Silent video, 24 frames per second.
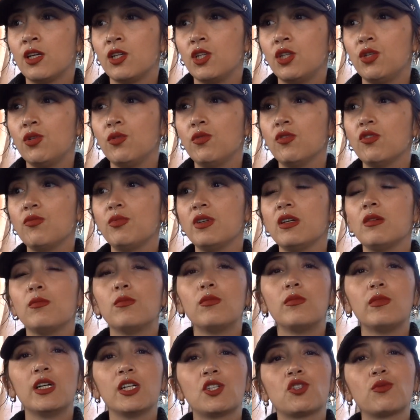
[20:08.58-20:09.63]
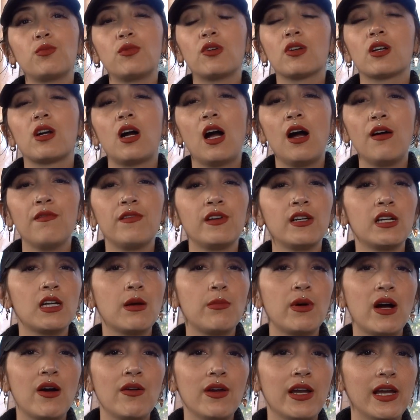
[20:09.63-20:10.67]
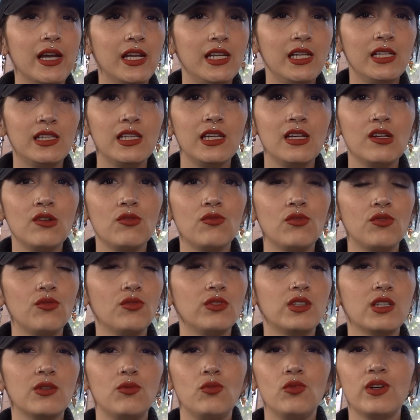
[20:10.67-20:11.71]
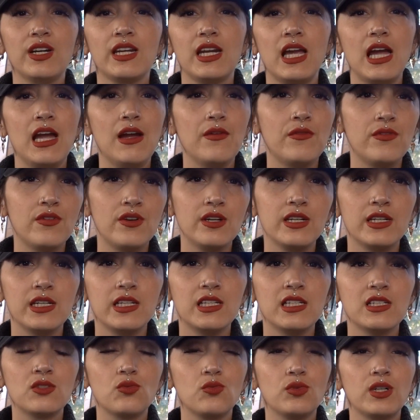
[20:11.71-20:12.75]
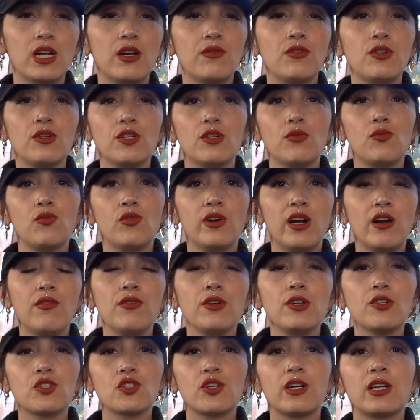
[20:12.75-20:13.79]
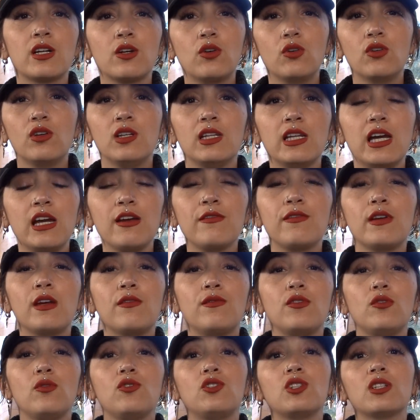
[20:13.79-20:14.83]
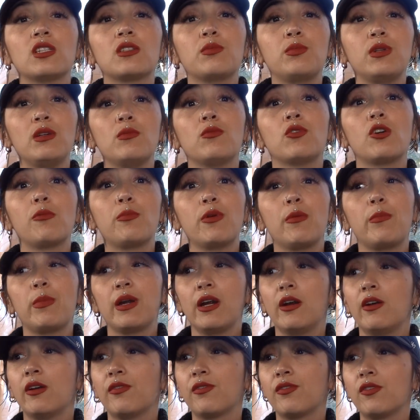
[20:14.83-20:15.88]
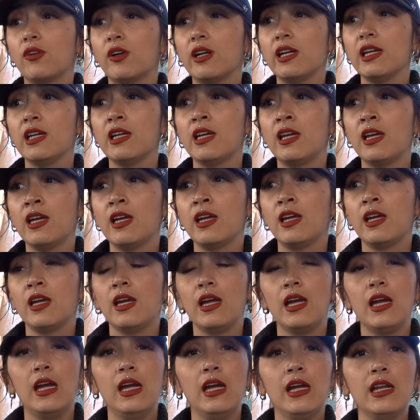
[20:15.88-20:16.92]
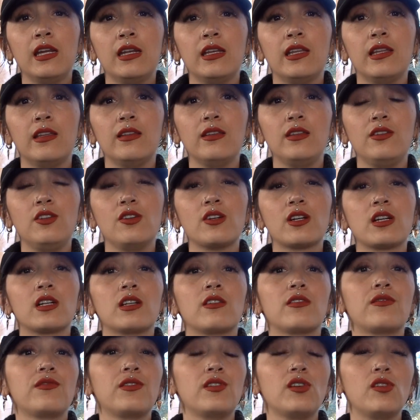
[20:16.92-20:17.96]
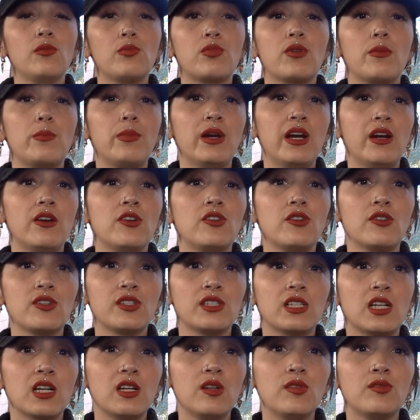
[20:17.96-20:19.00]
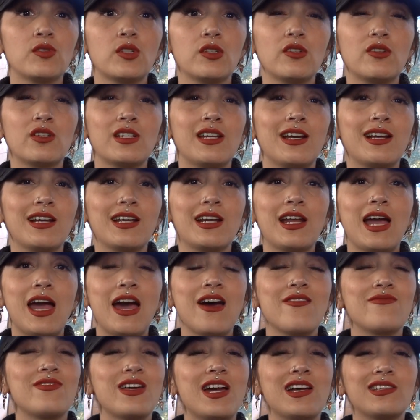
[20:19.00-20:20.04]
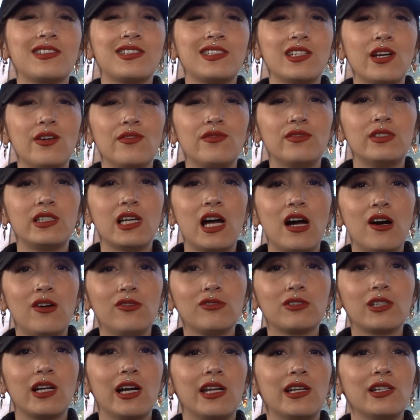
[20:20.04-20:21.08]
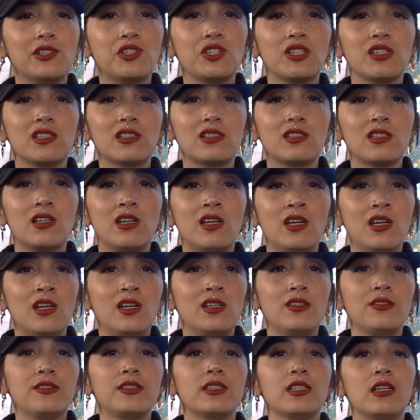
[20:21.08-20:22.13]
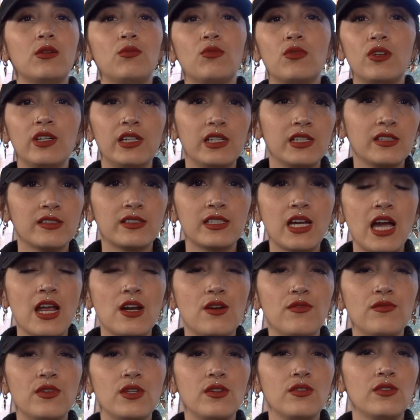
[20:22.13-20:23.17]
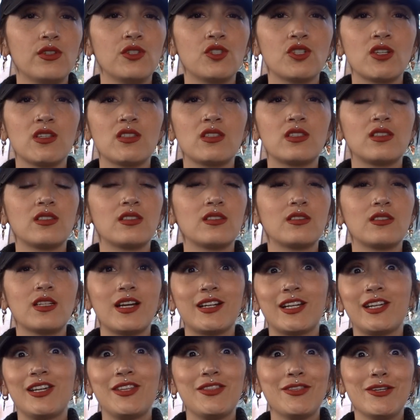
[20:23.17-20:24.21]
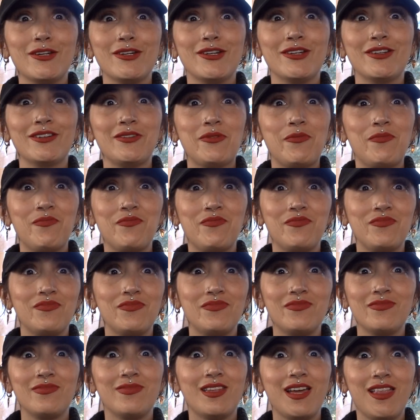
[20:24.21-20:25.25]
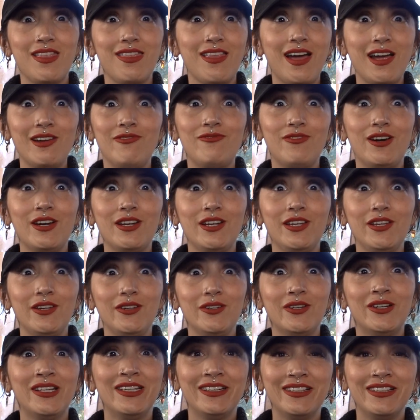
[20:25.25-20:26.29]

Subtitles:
you will be much more confident about anything, whatever it is, wherever you're trying to go in life, if you just be more prepared for it. And you're going to feel prepared yourself, so you're not going to have that self-doubt kind of just simmering inside of you and just sucking the life out of you.